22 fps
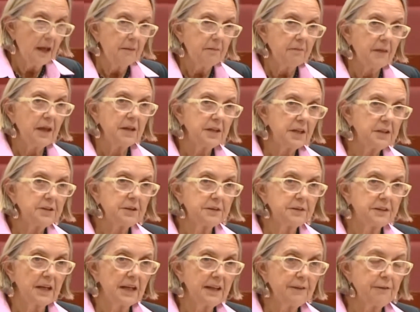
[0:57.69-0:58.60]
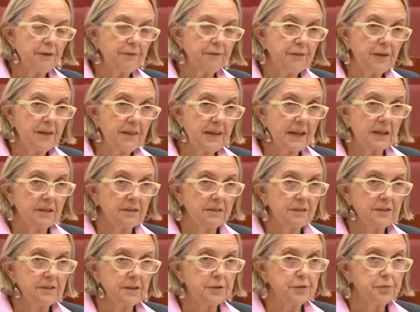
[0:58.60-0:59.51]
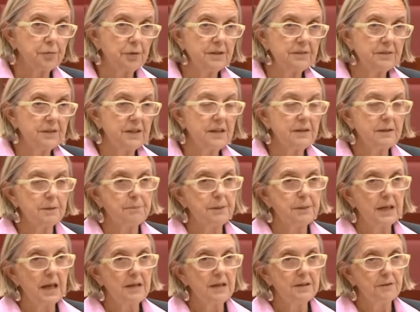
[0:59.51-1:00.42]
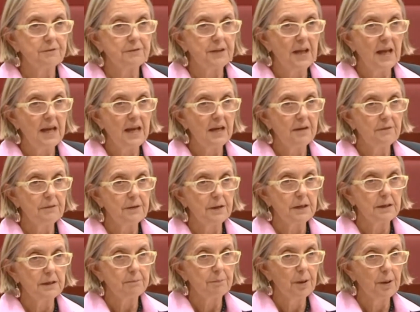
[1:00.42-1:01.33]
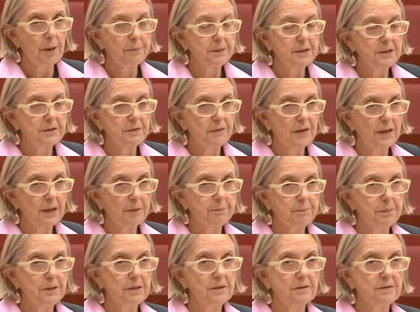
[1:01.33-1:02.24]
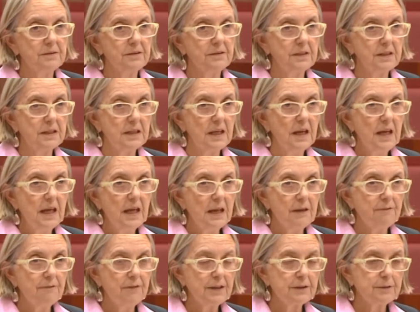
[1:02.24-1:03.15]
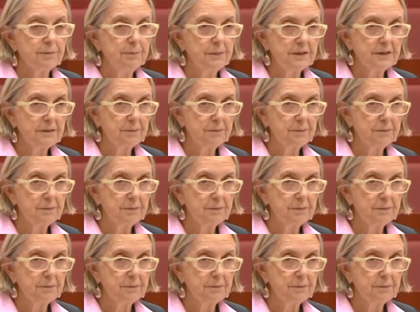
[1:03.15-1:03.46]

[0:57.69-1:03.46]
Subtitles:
They need to deliver for their constituency, the big end of town, the property developers, the investment